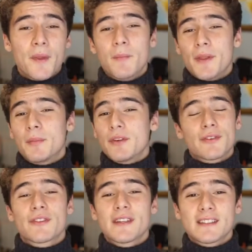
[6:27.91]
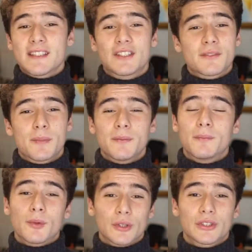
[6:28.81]
But the beautiful thing is, it just built
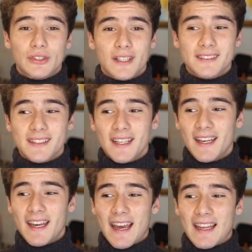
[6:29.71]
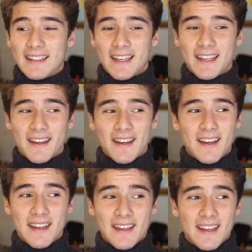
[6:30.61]
more trust, and like,
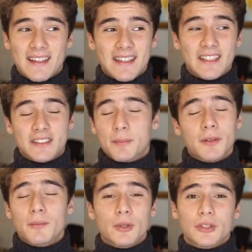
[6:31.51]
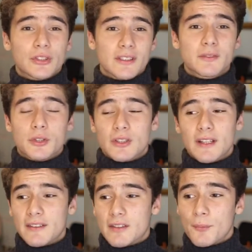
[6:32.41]
it just built more trust, which
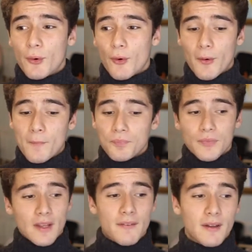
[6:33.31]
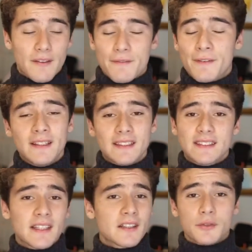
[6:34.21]
led to more affiliate
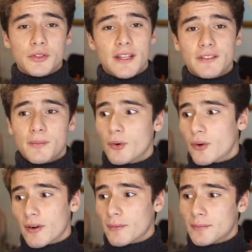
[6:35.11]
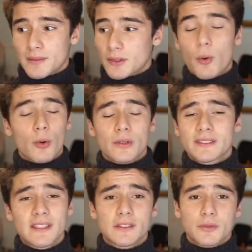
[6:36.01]
sales, which led to more course
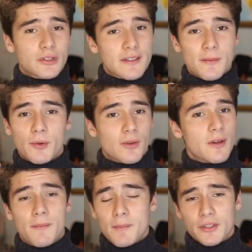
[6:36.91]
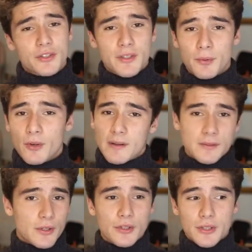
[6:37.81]
sales, which led to more mentorship
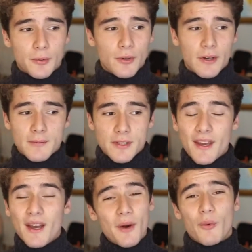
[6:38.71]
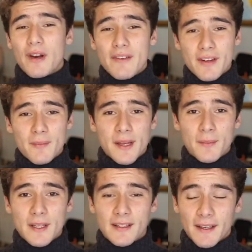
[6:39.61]
programs, coaching programs, whatever it may be.